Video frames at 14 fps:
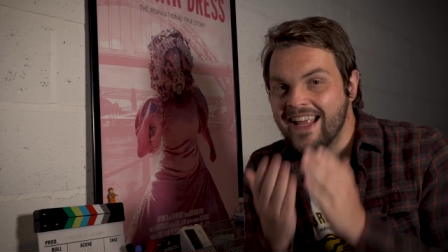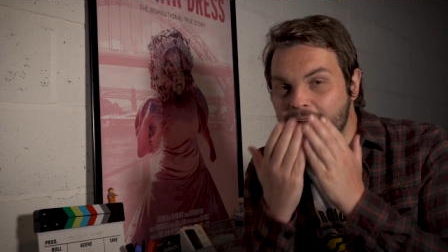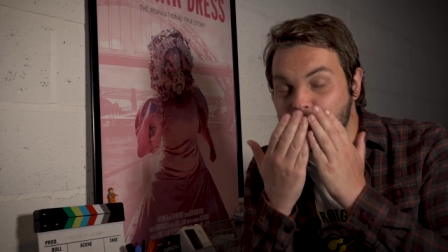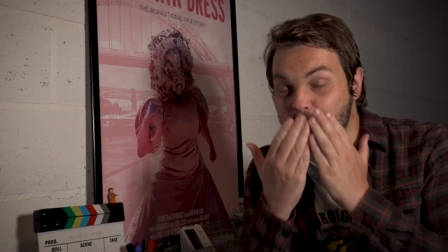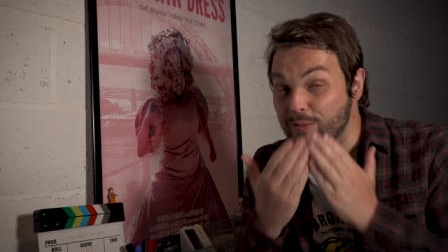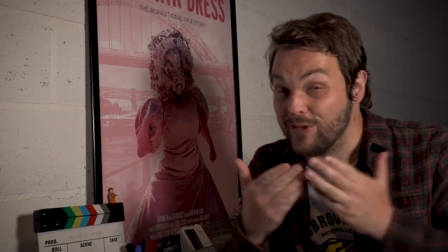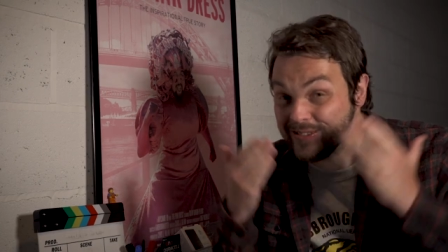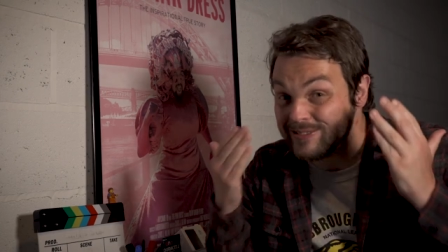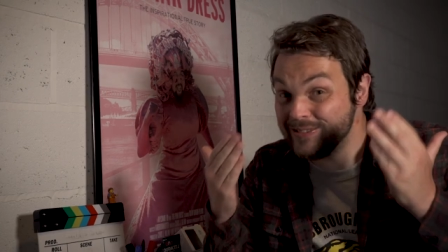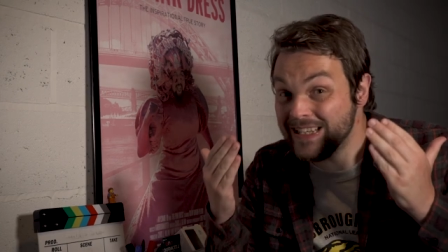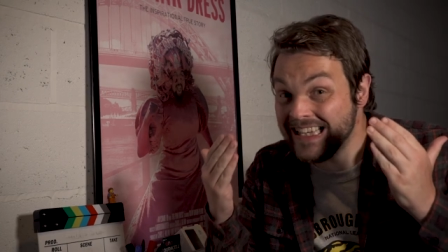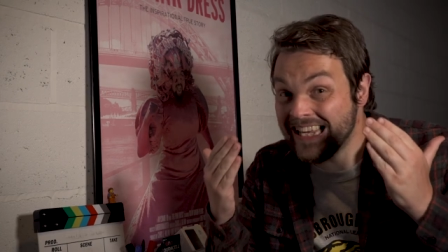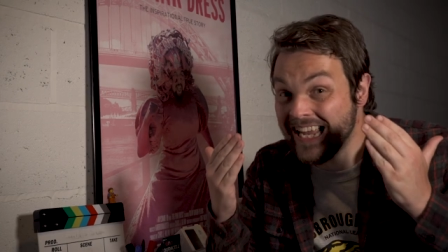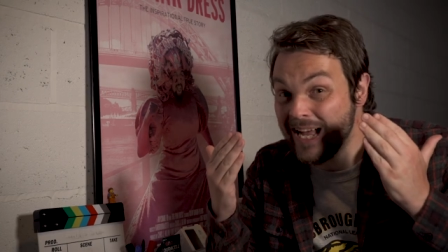If someone is
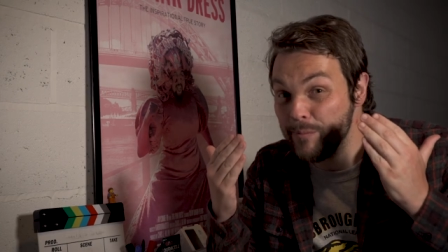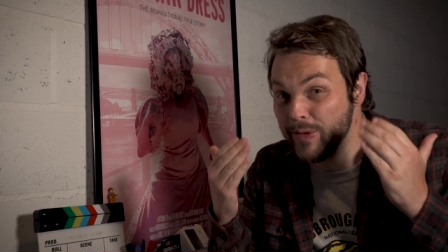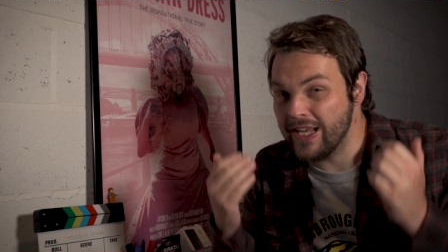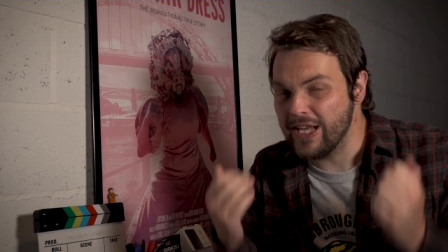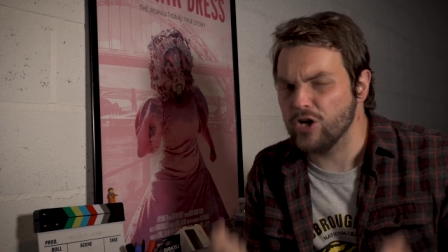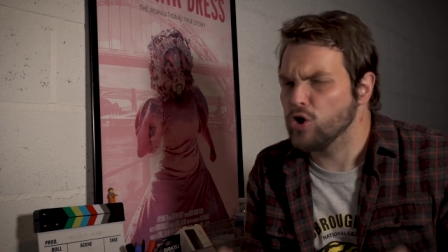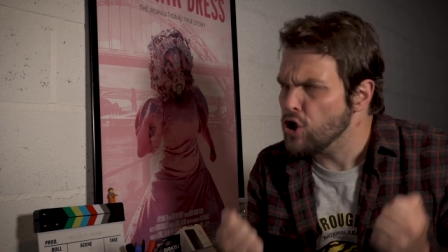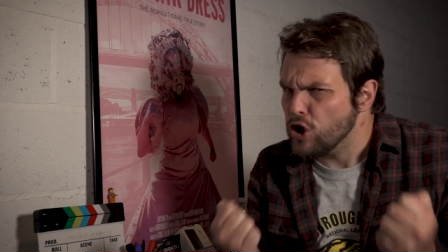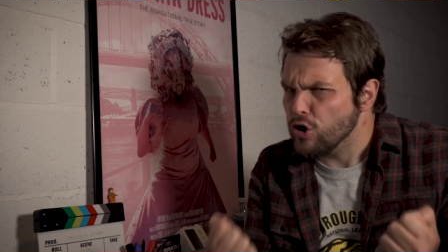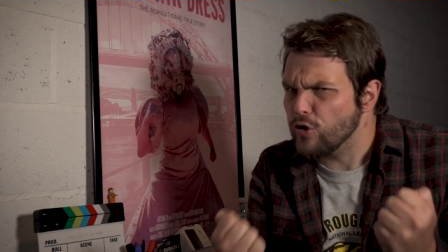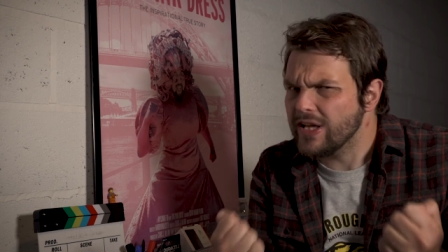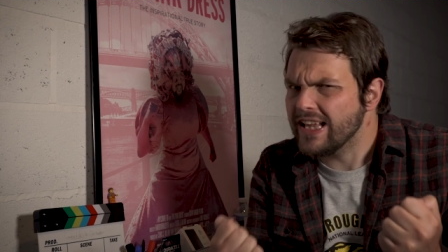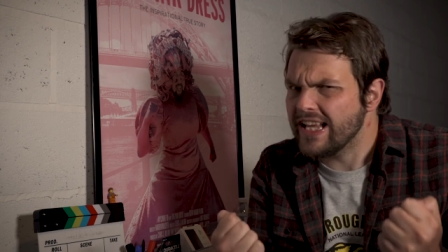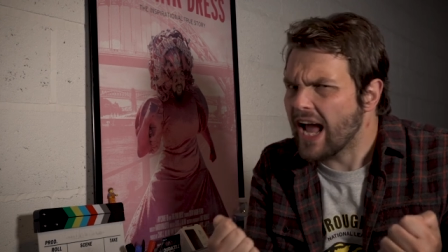really happy or
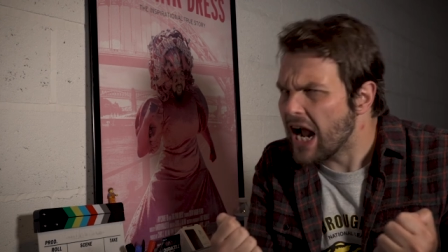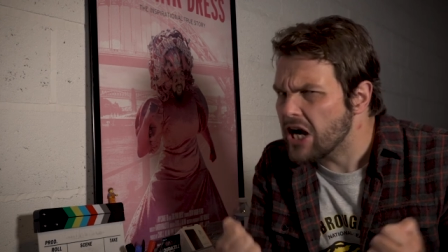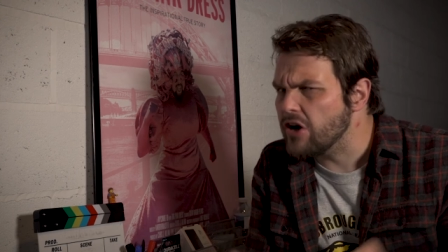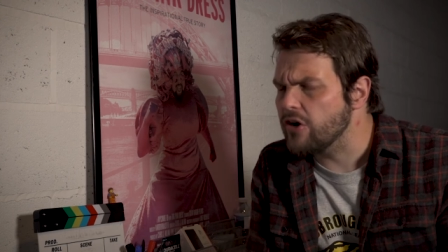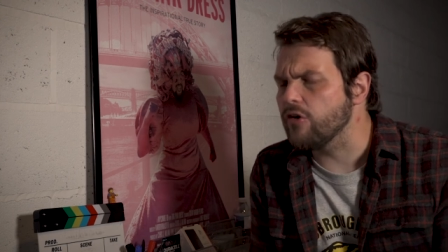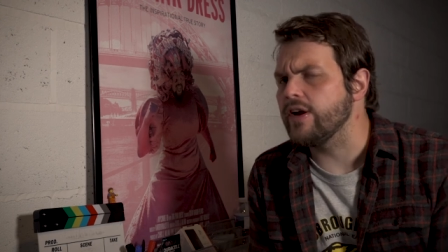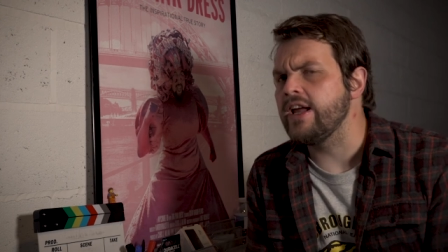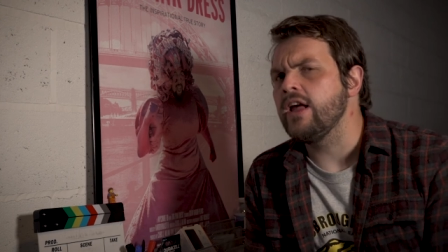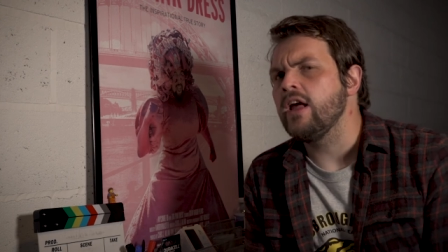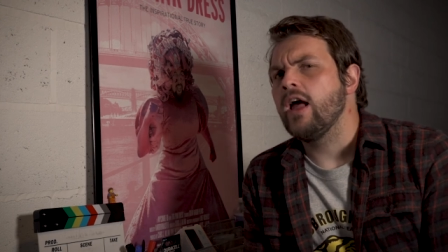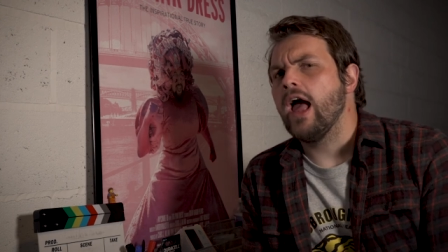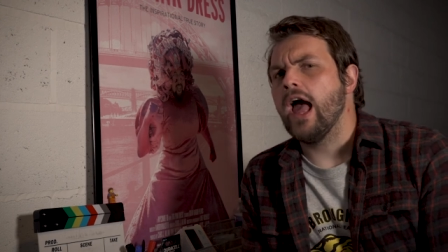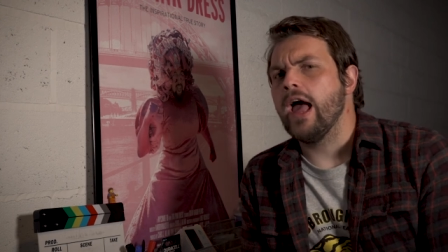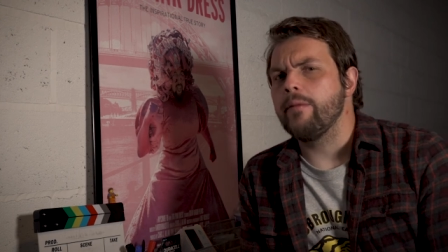really angry,
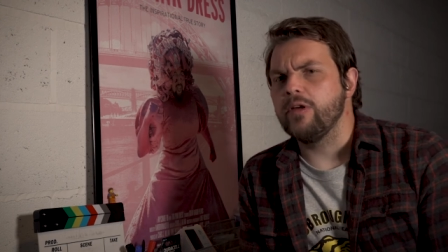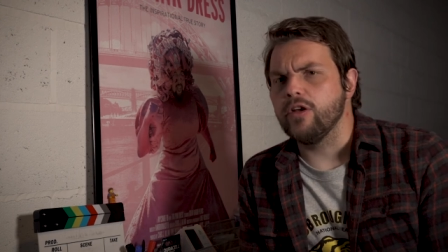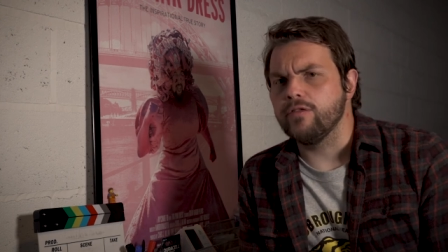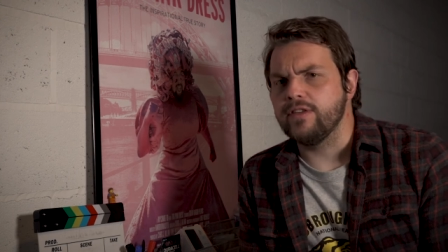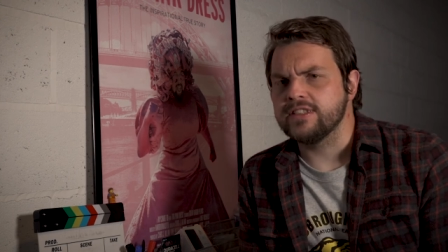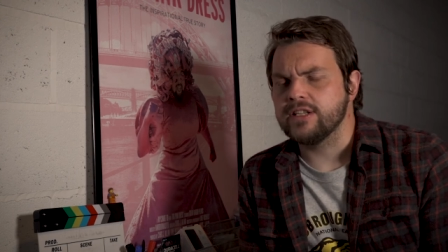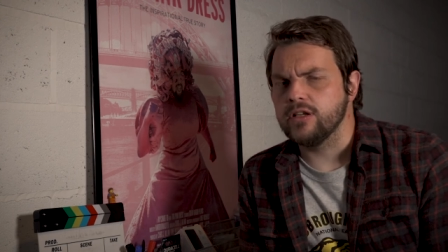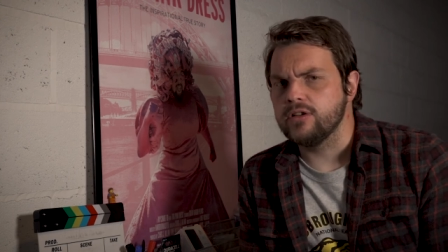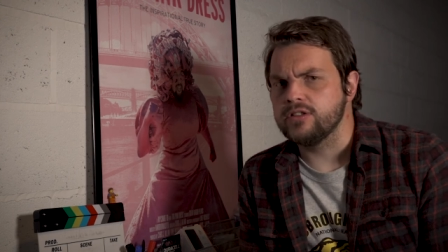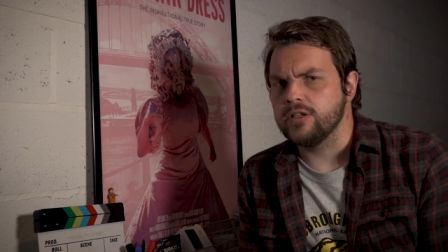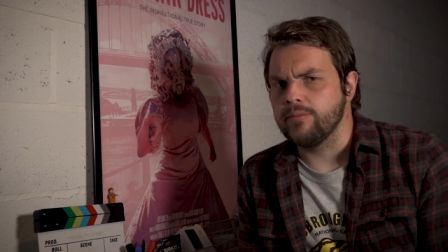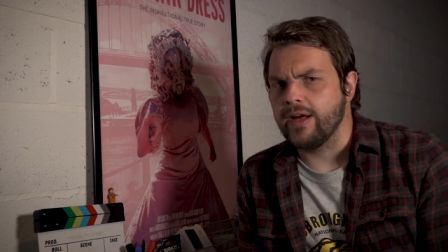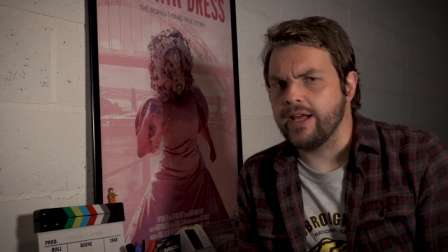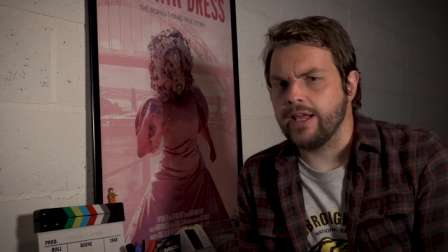you know, this
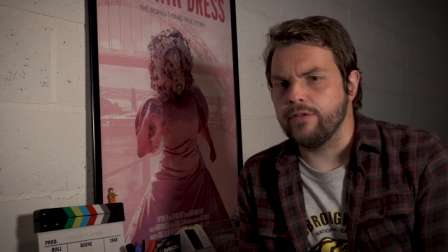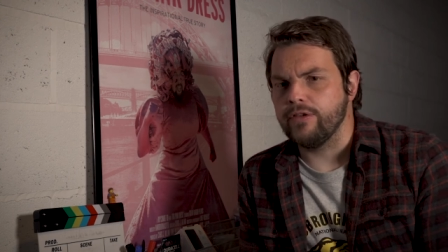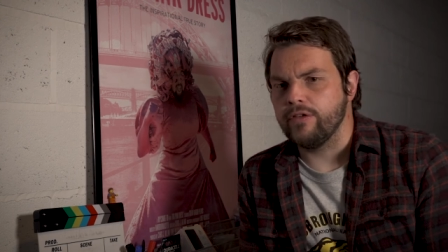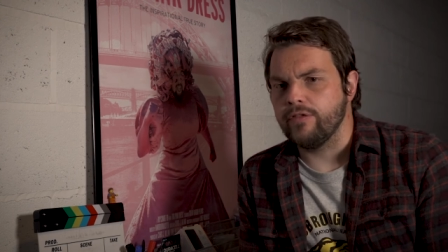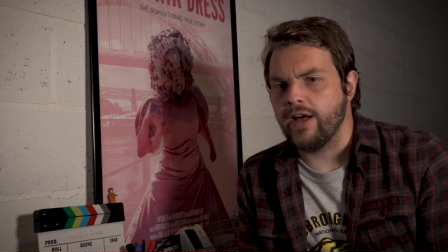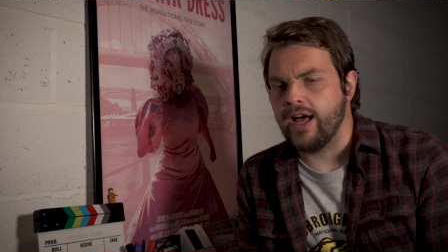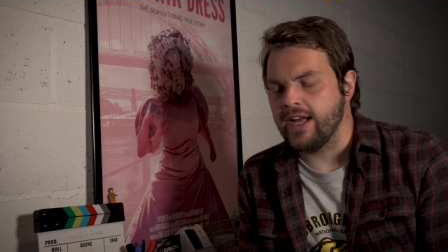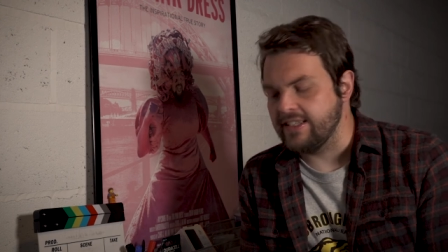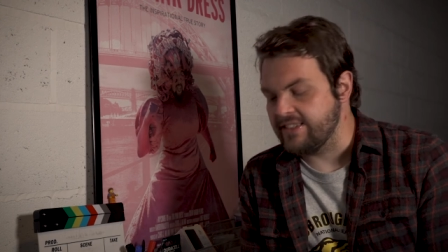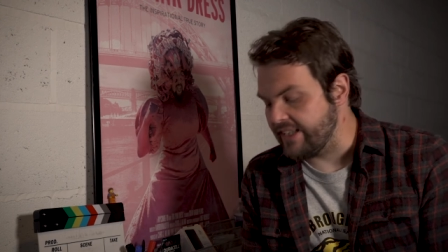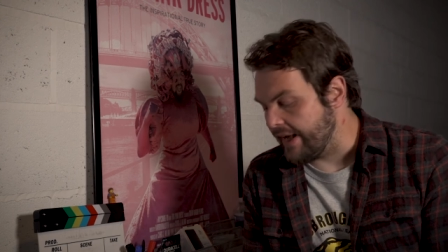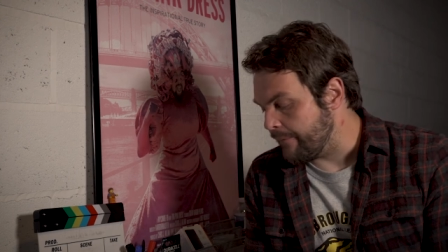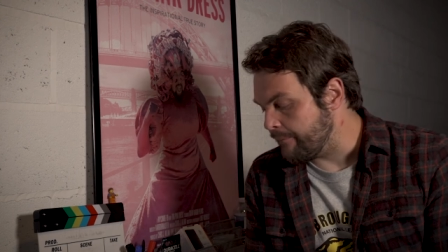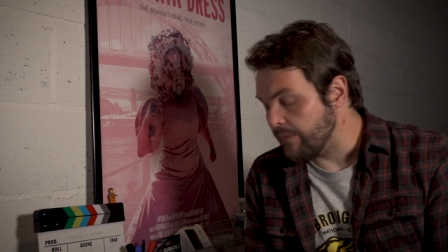close-up might give you that
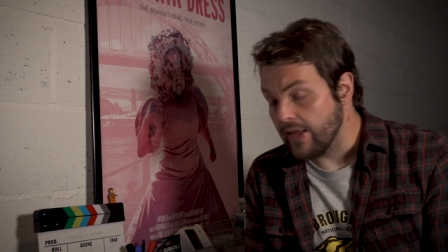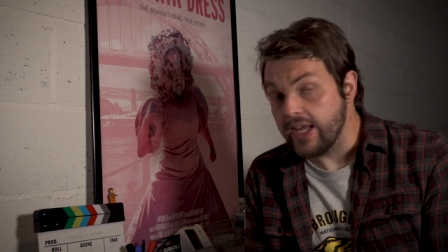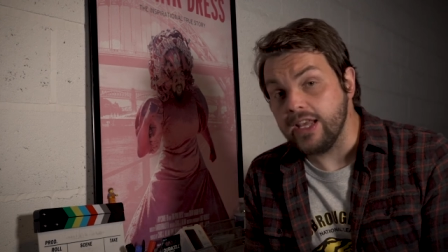idea.